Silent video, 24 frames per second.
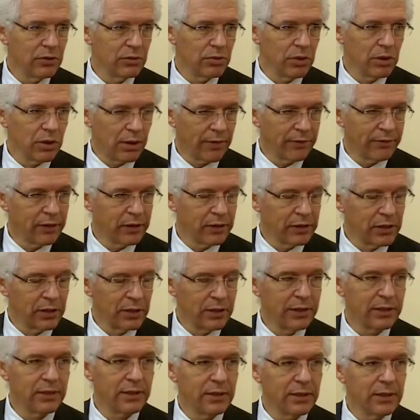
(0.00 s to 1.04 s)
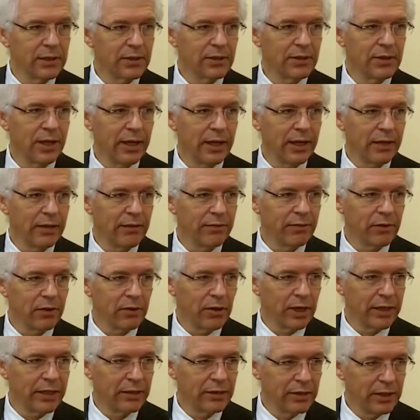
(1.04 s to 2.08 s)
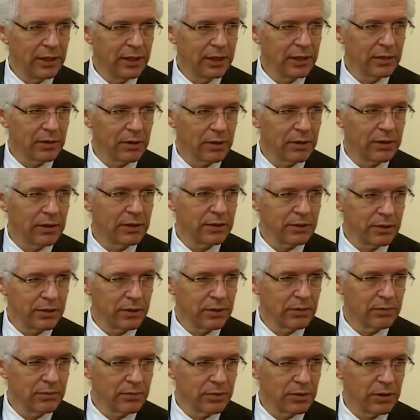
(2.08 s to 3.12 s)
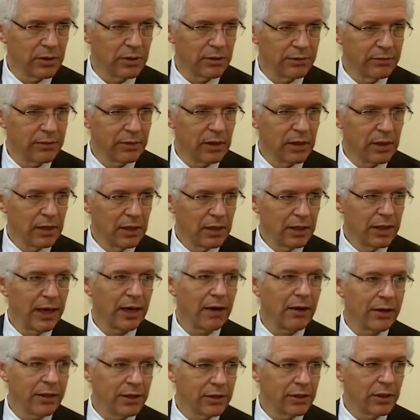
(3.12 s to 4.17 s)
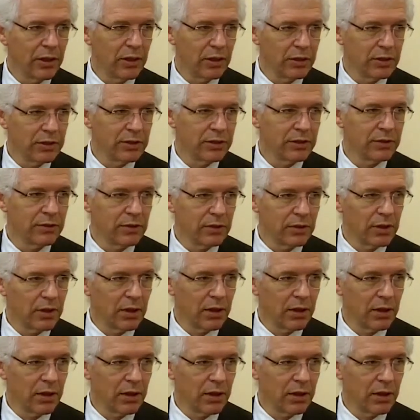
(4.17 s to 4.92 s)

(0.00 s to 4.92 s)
you would obviously save a great deal in terms of carrying charges, the